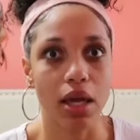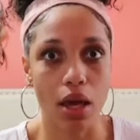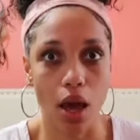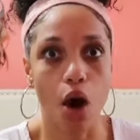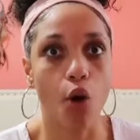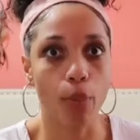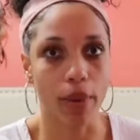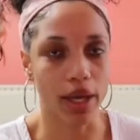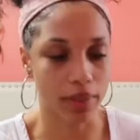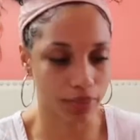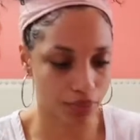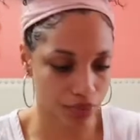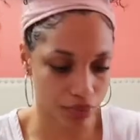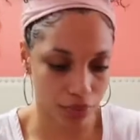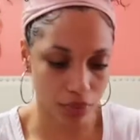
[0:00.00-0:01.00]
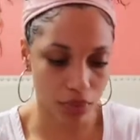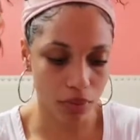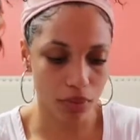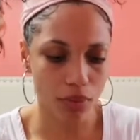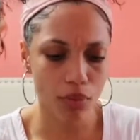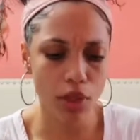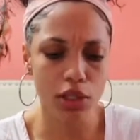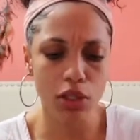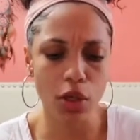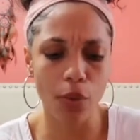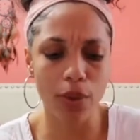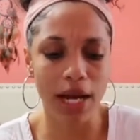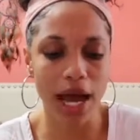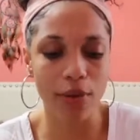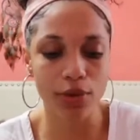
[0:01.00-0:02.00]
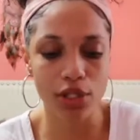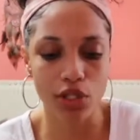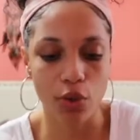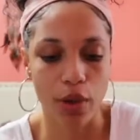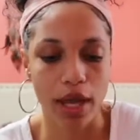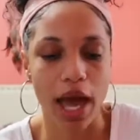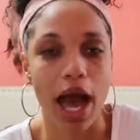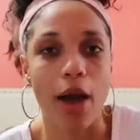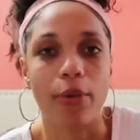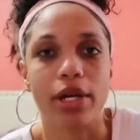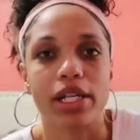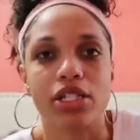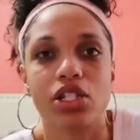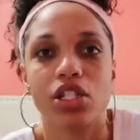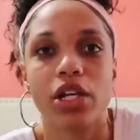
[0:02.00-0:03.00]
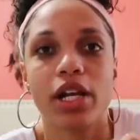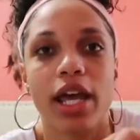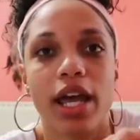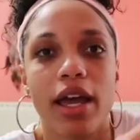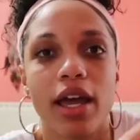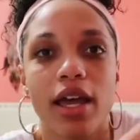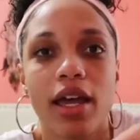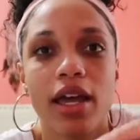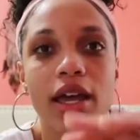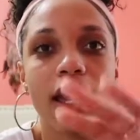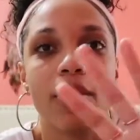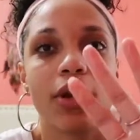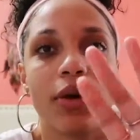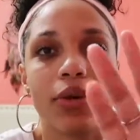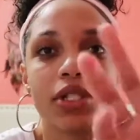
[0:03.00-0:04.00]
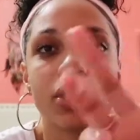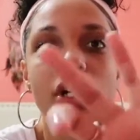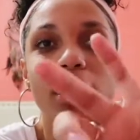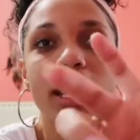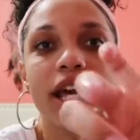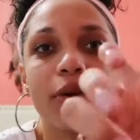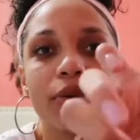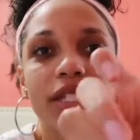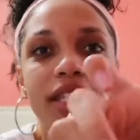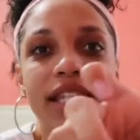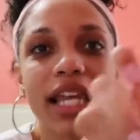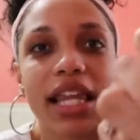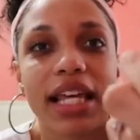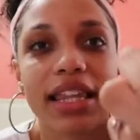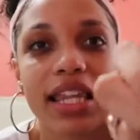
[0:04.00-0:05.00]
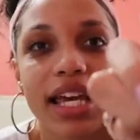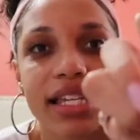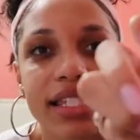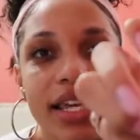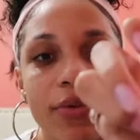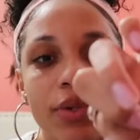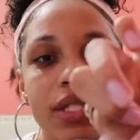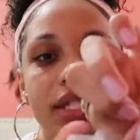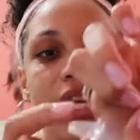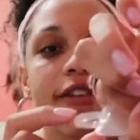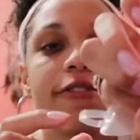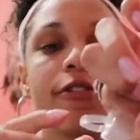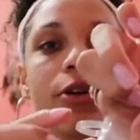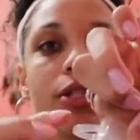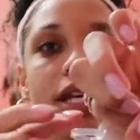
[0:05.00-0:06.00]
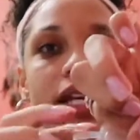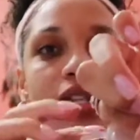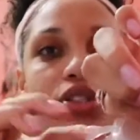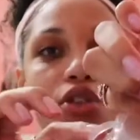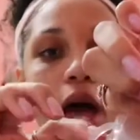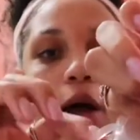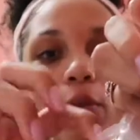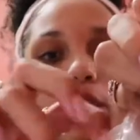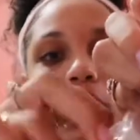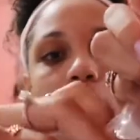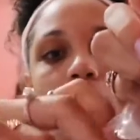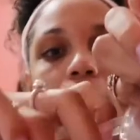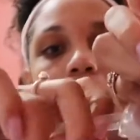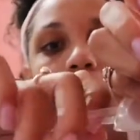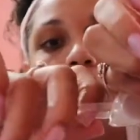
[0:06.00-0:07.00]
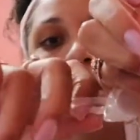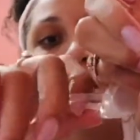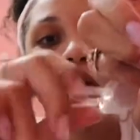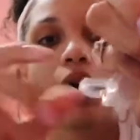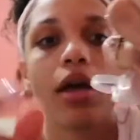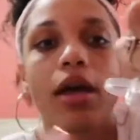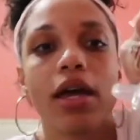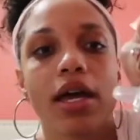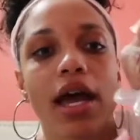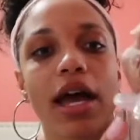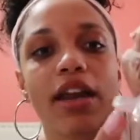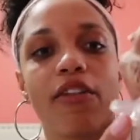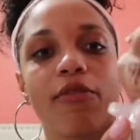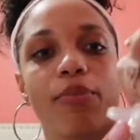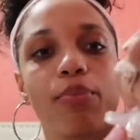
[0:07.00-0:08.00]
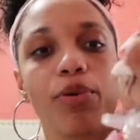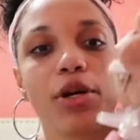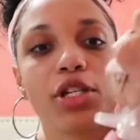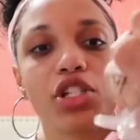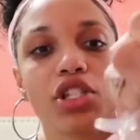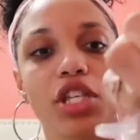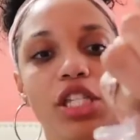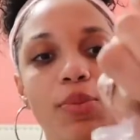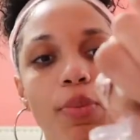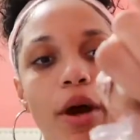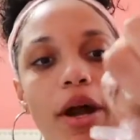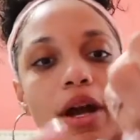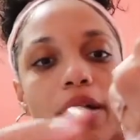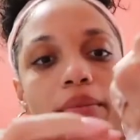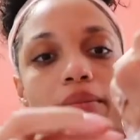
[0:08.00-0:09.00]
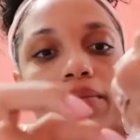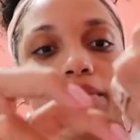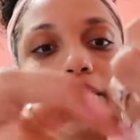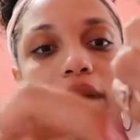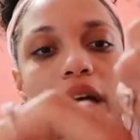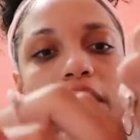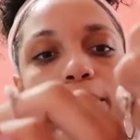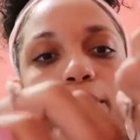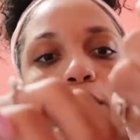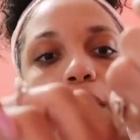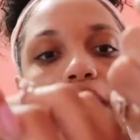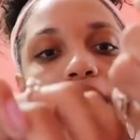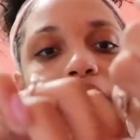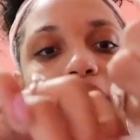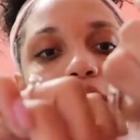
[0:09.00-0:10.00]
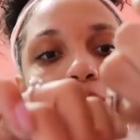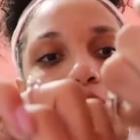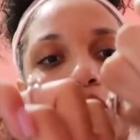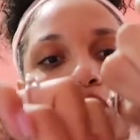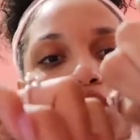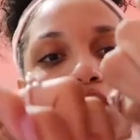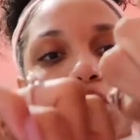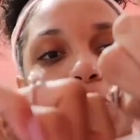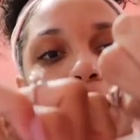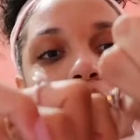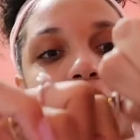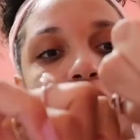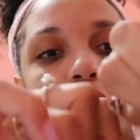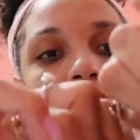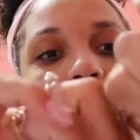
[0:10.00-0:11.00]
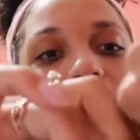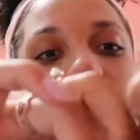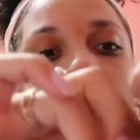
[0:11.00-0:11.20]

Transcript: open. So what I was doing, I would insert it, and when I would insert it, it would stay like this. It would stay folded. So I would literally kind of push this part, kind of pull at this and push this part so that it